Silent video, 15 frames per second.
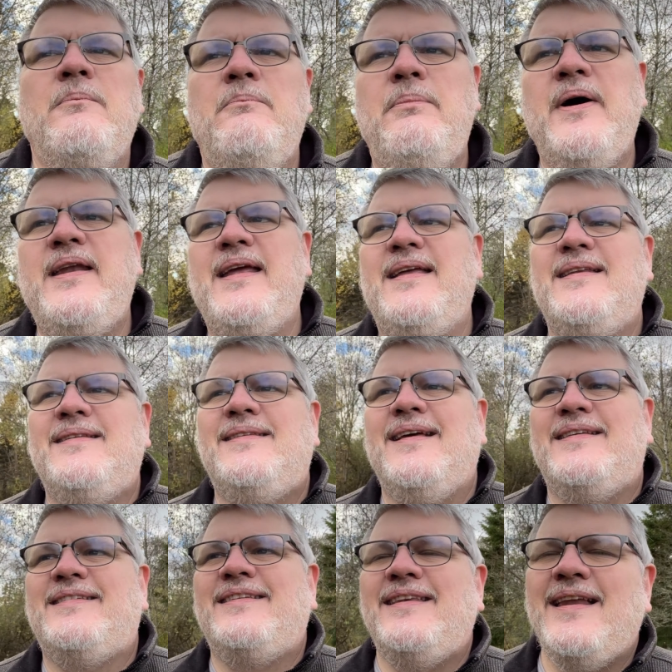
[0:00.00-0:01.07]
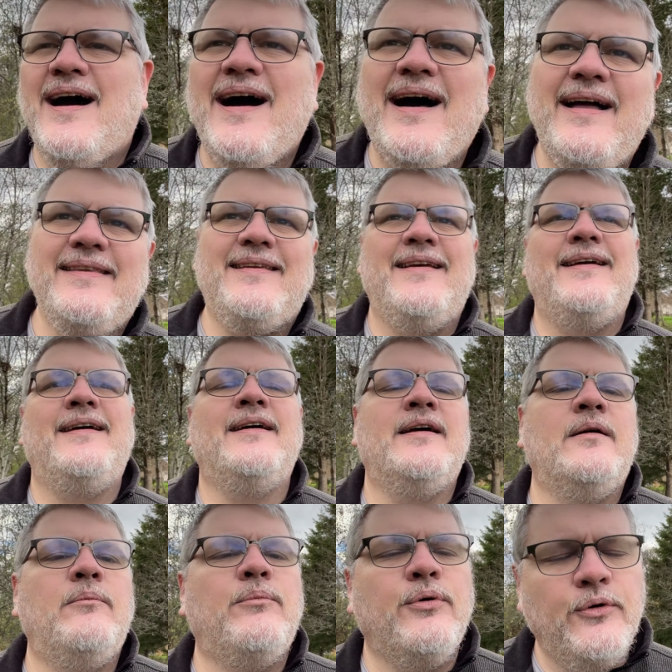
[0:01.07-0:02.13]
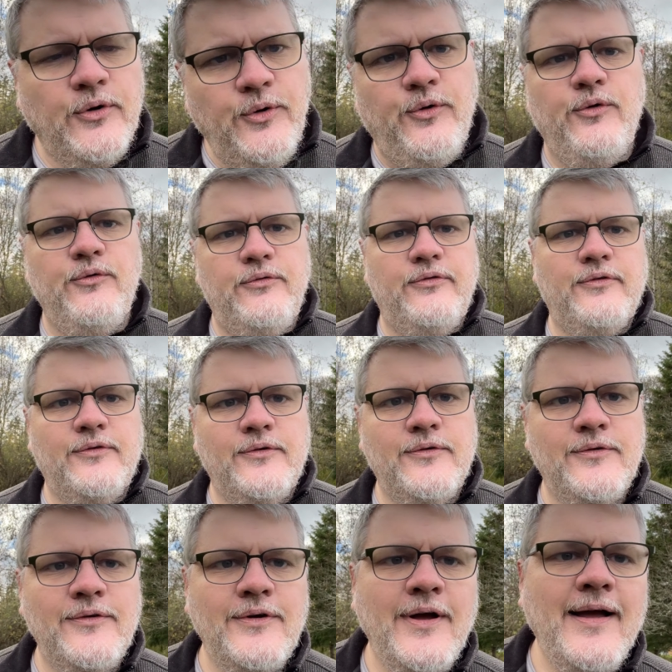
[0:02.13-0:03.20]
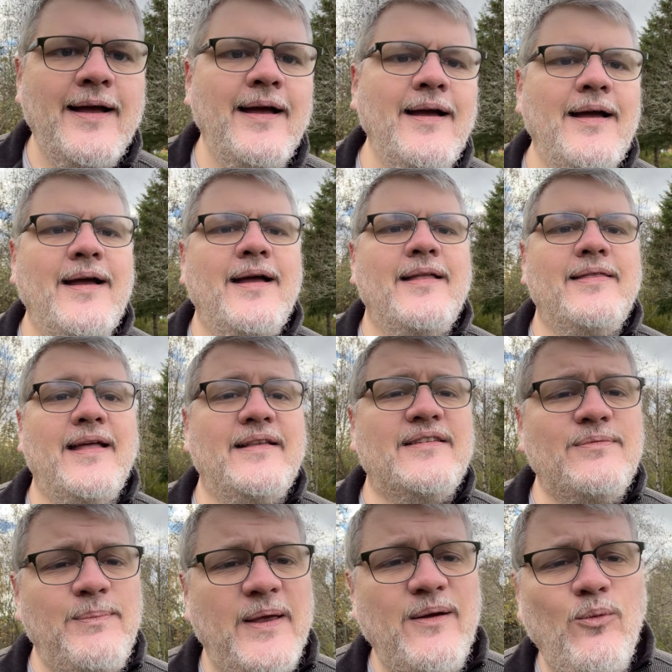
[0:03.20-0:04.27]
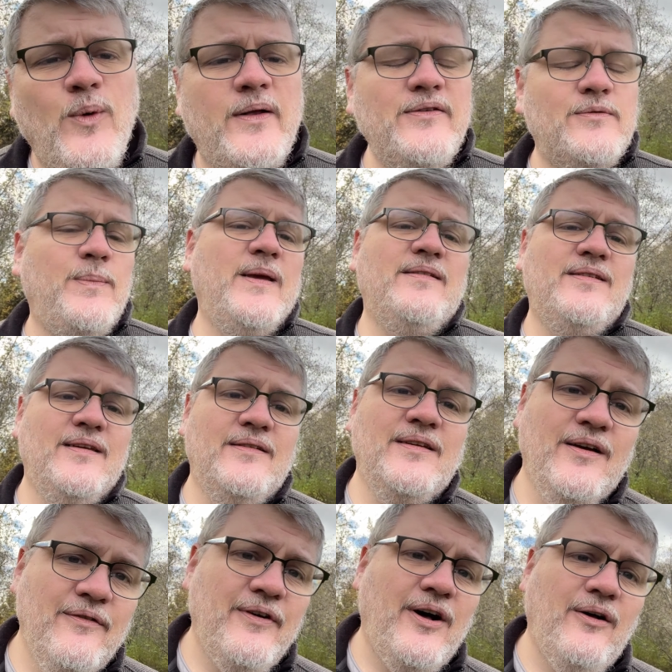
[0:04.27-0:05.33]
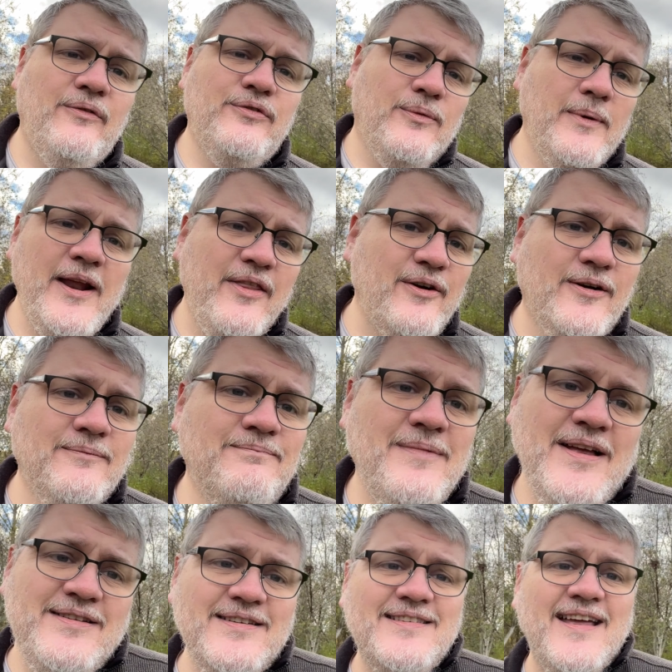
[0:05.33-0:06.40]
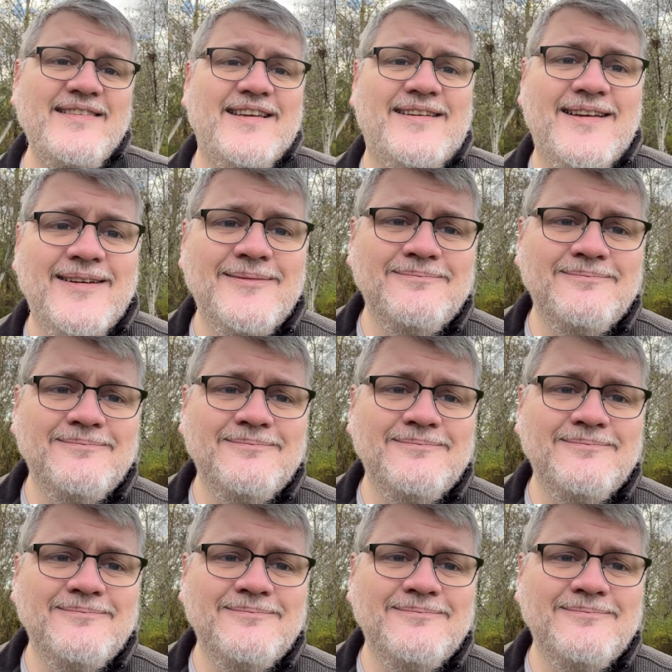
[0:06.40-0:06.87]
But it does not prove that one species evolves from another. It just doesn't.